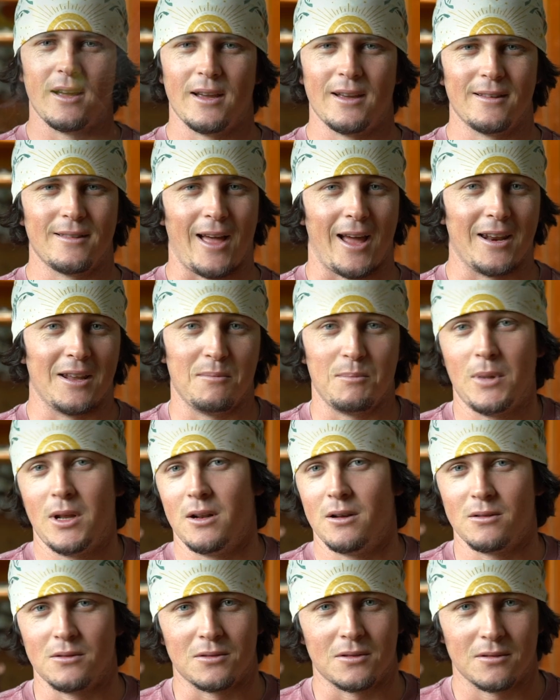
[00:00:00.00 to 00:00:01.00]
that eat
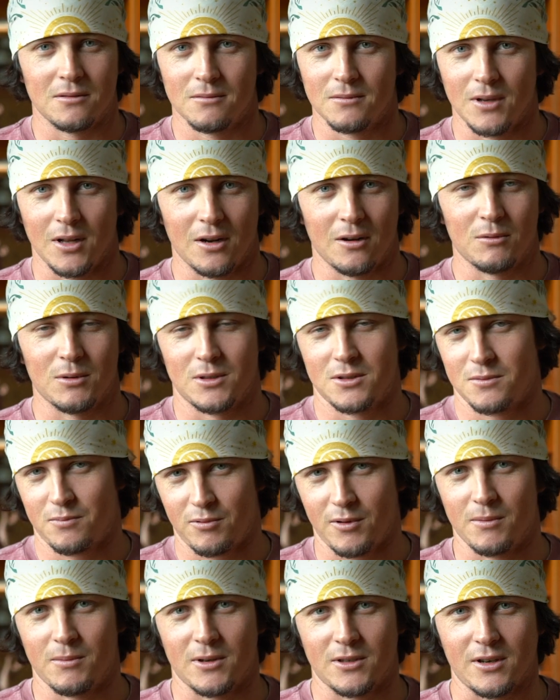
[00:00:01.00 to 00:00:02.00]
minnows, which is
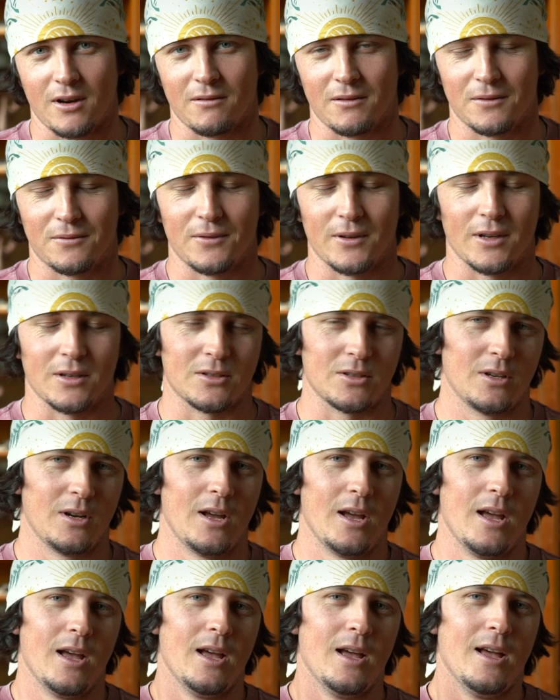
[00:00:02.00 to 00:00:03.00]
pretty much every fish.
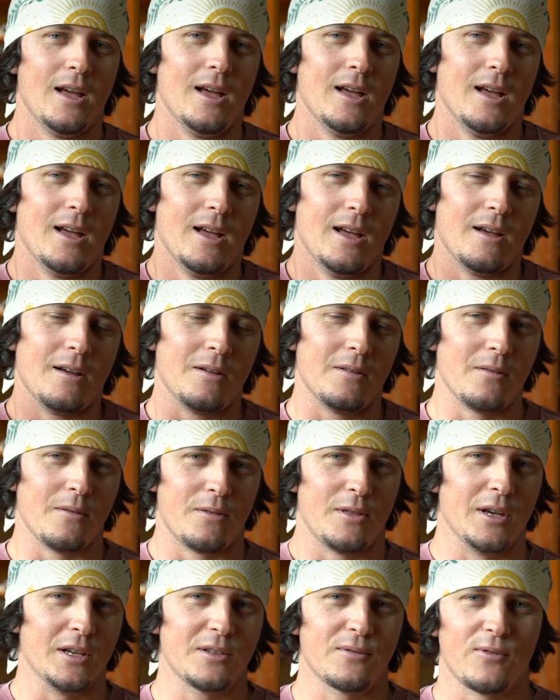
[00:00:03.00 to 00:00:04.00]

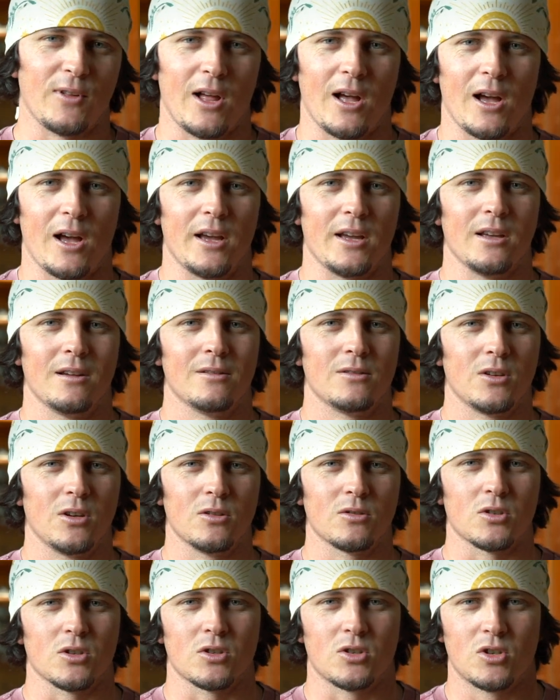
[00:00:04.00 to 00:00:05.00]
This fly
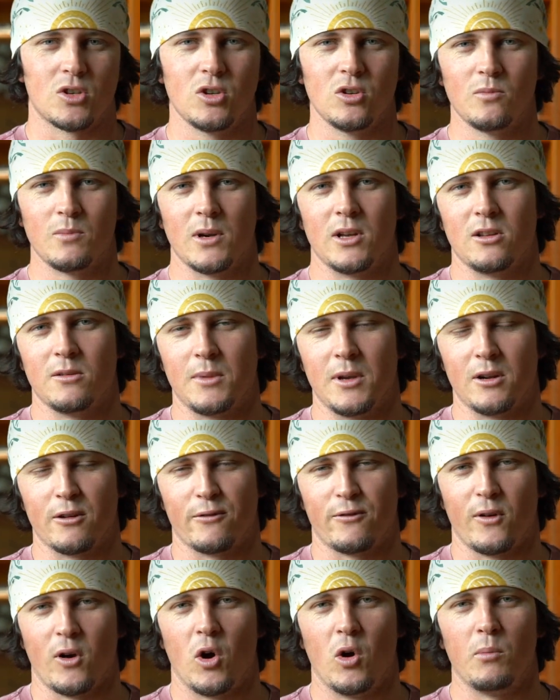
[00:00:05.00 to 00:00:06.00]
uses 2mm
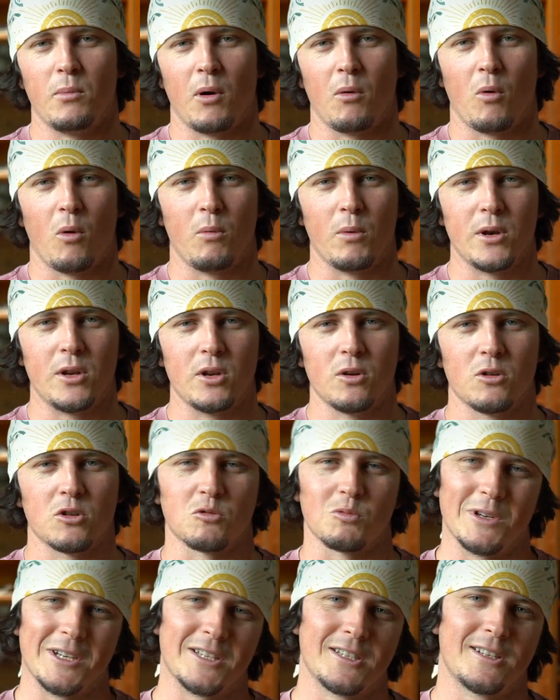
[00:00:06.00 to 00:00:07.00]
foam, but what we do
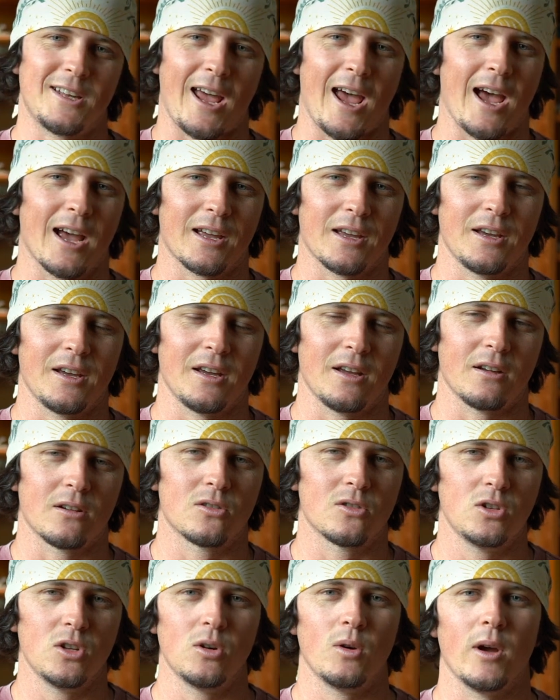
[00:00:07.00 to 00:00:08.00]
is we stack it,
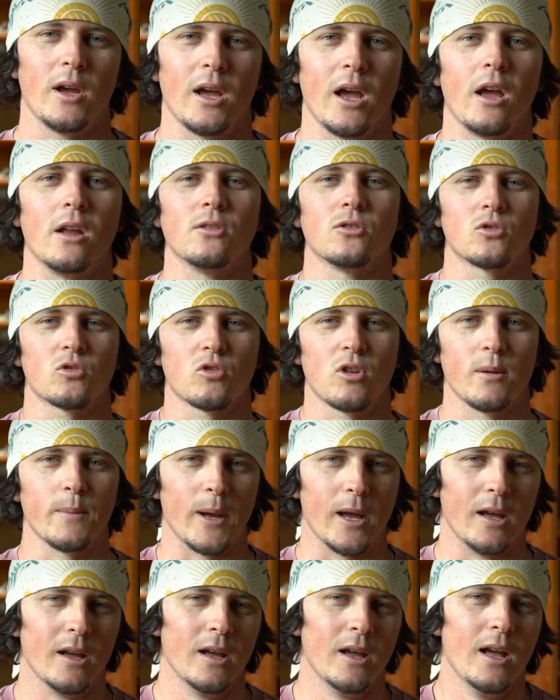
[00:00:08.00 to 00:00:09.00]
glue it, and trim
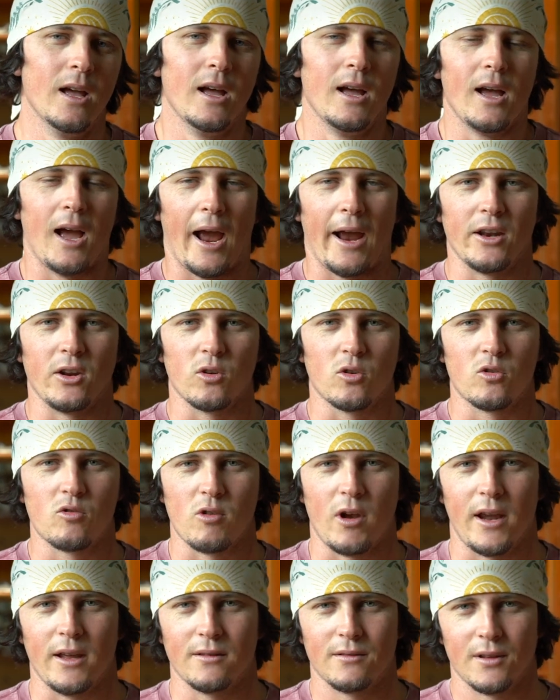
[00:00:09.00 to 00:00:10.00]
it. And you
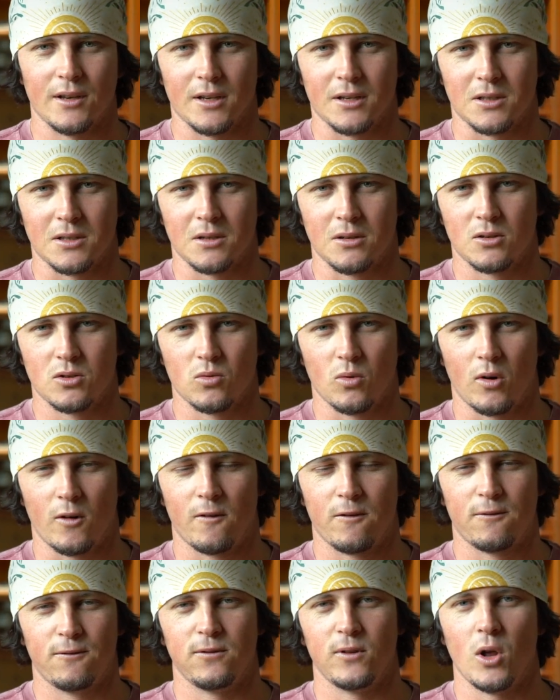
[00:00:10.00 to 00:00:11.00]
create this sort
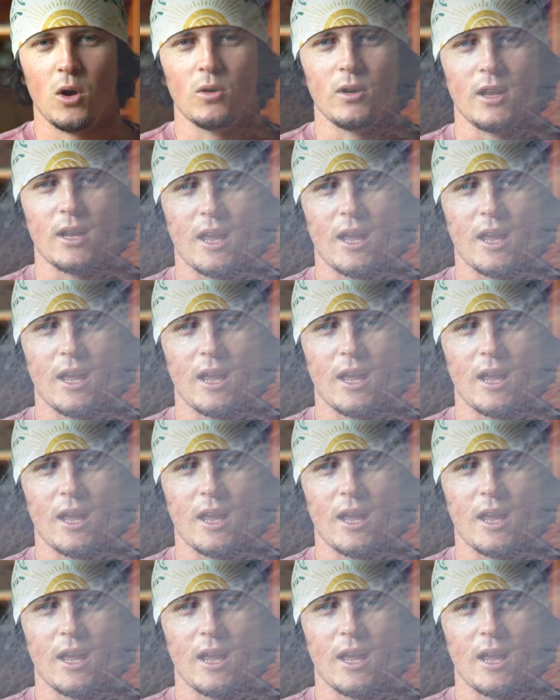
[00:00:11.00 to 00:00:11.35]
of floating